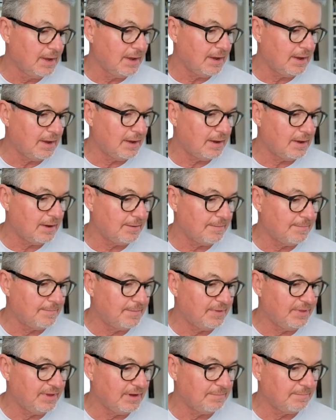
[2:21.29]
The
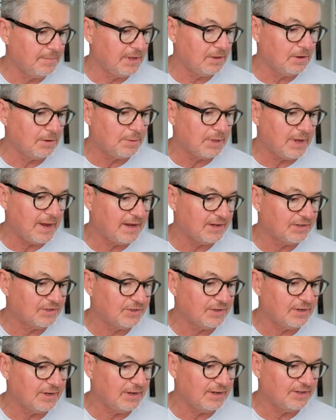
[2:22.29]
amelioblasts